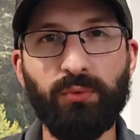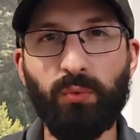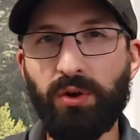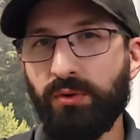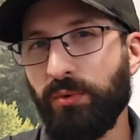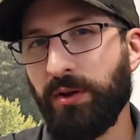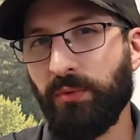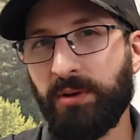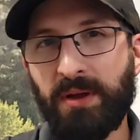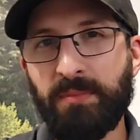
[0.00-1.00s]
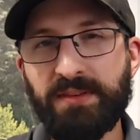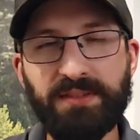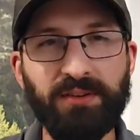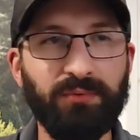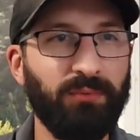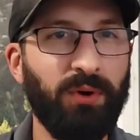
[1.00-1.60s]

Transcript: what am I missing?